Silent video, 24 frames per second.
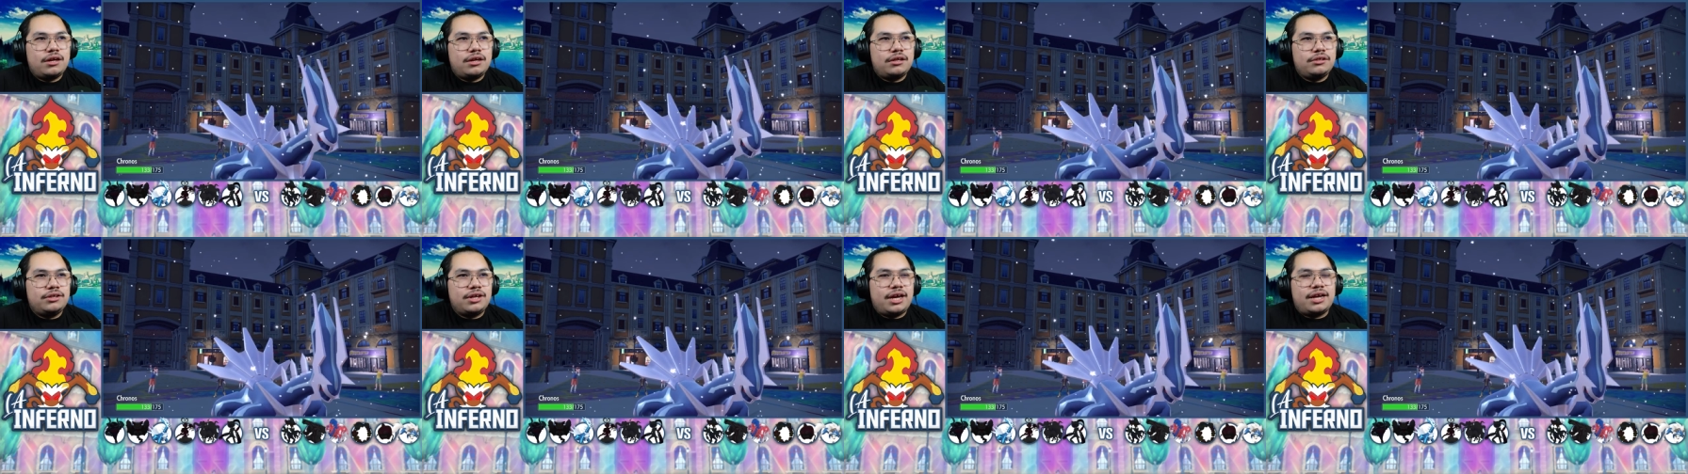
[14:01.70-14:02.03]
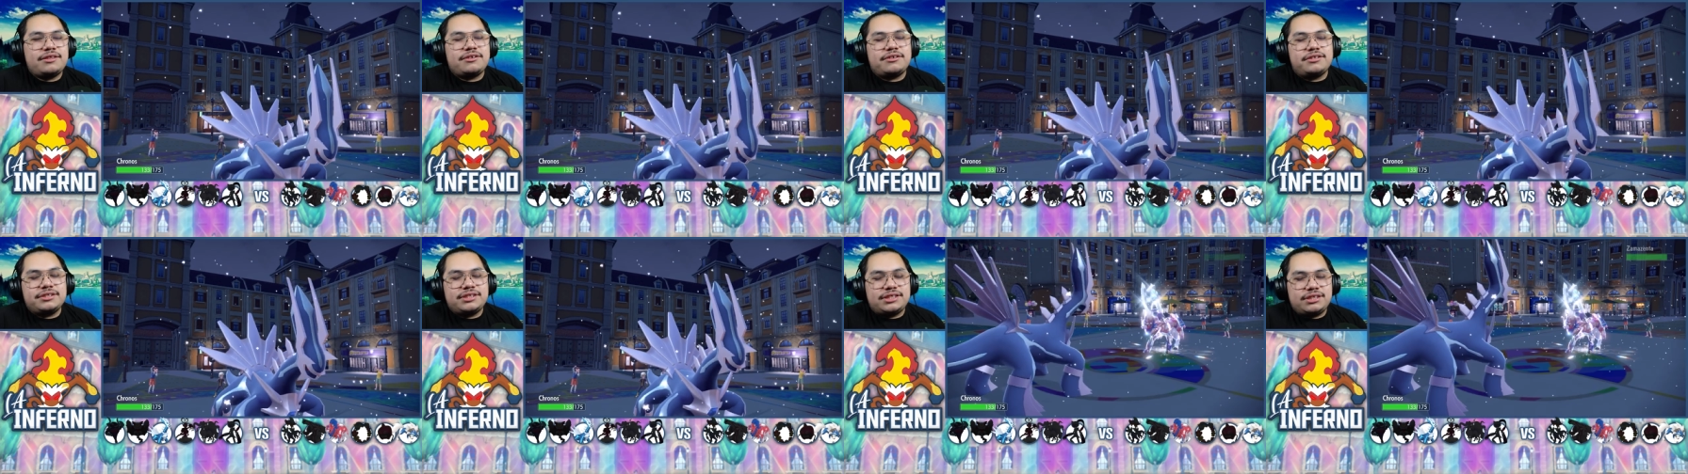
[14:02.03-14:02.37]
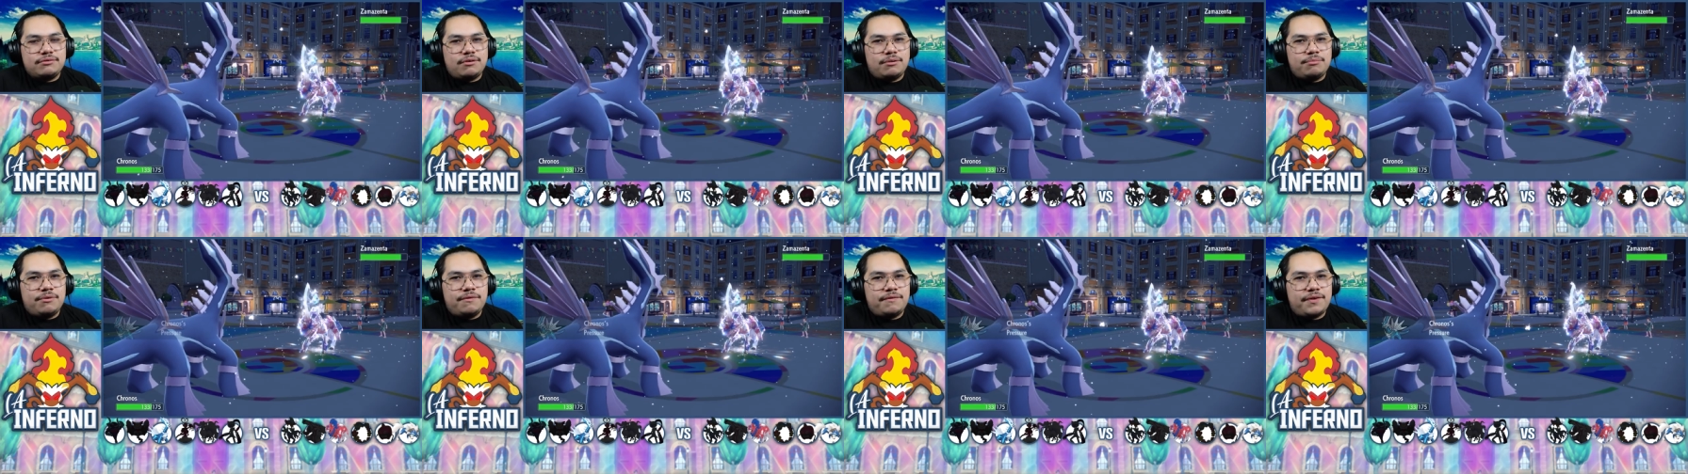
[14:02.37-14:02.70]
you guys are going to see
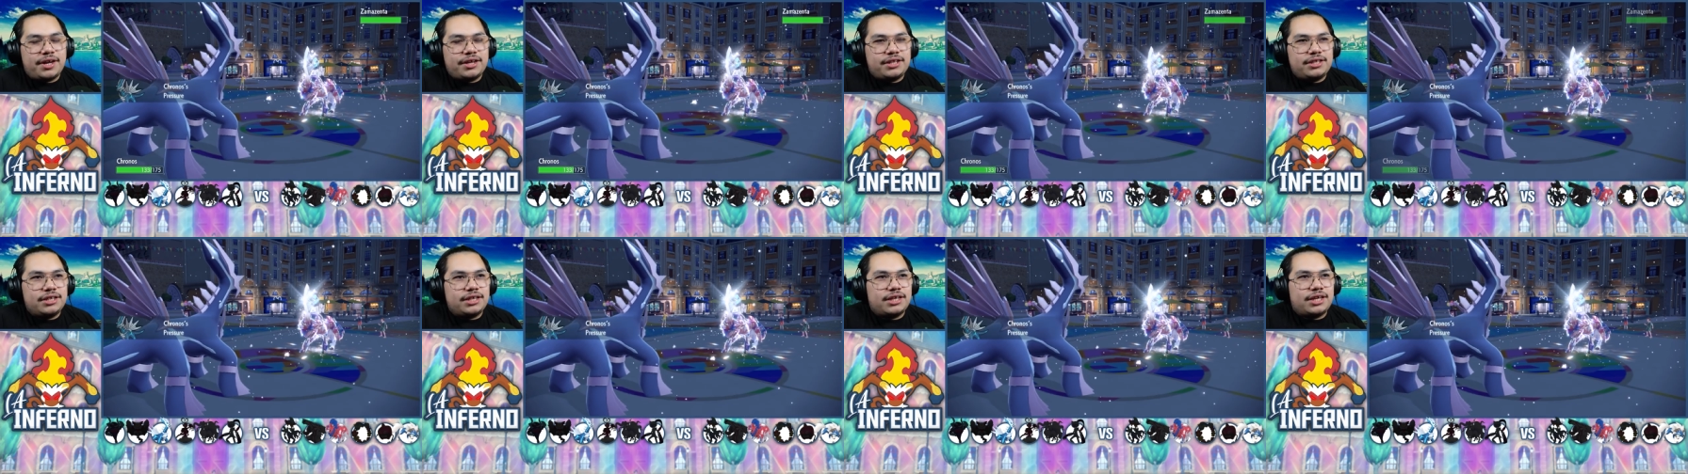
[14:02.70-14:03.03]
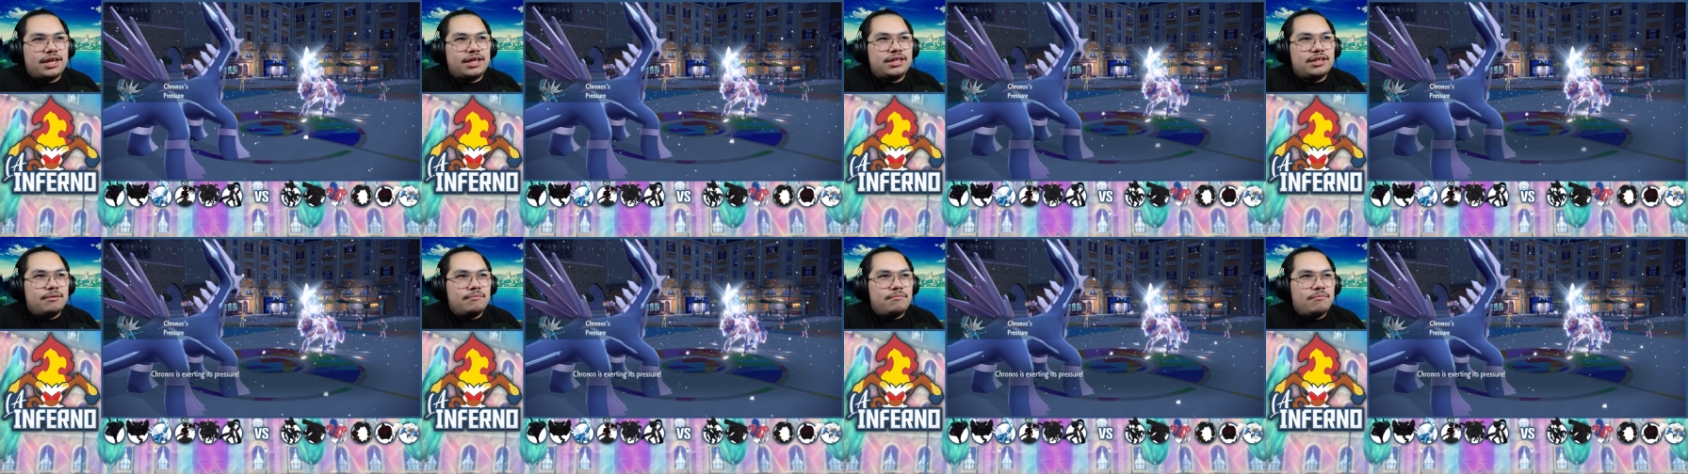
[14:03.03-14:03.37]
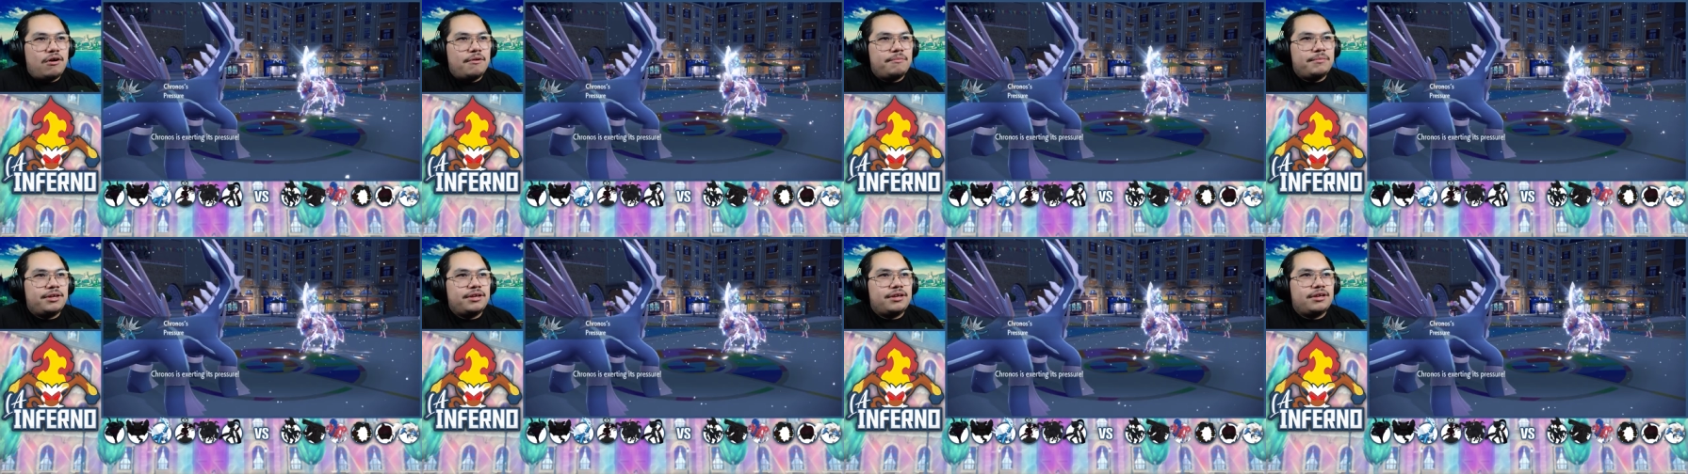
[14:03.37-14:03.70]
what move I click. In the
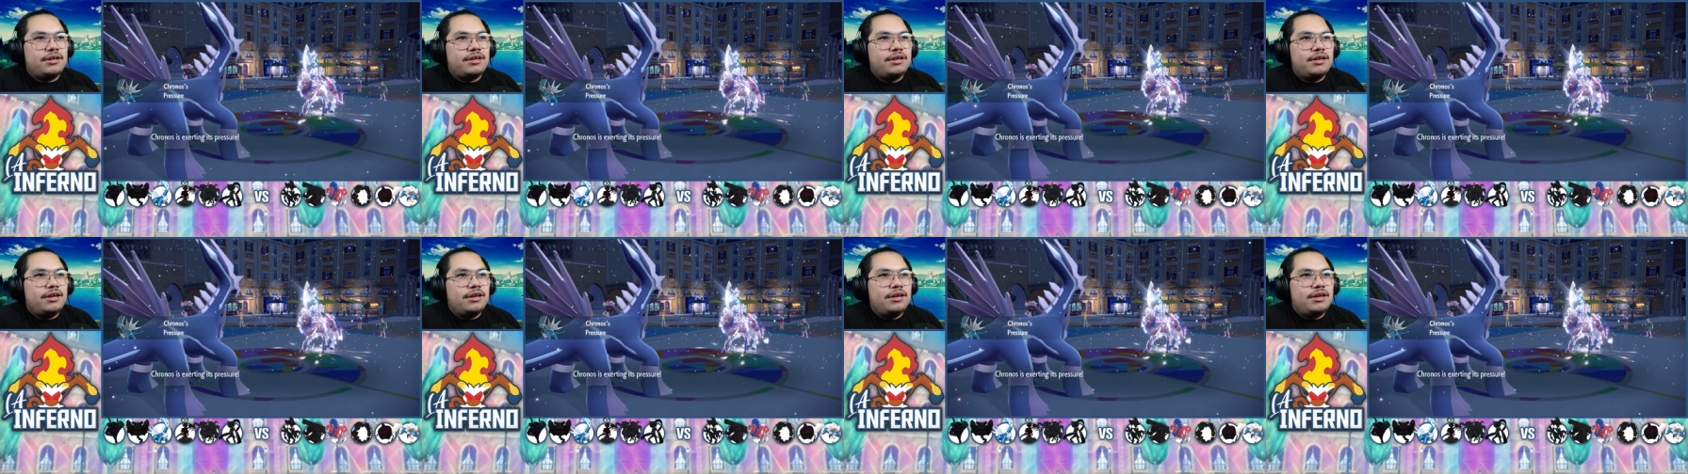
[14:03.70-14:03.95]
moment,